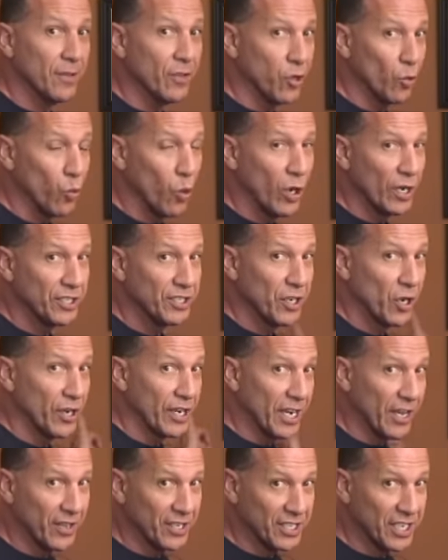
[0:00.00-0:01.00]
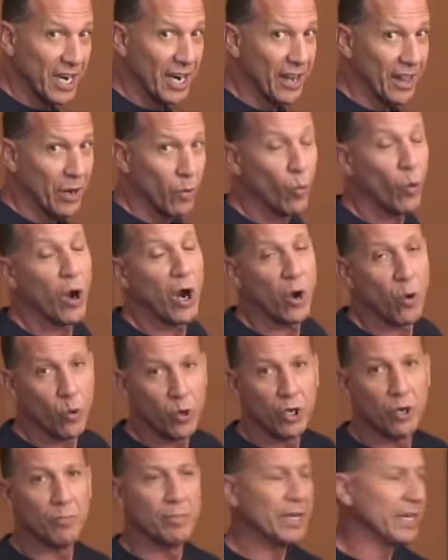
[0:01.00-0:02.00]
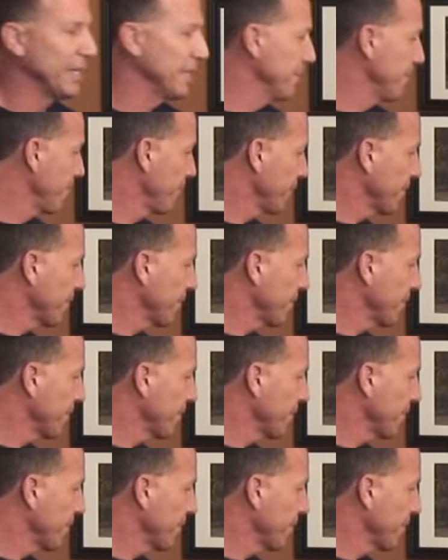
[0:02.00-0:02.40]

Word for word: the one on the other side of that wall will be.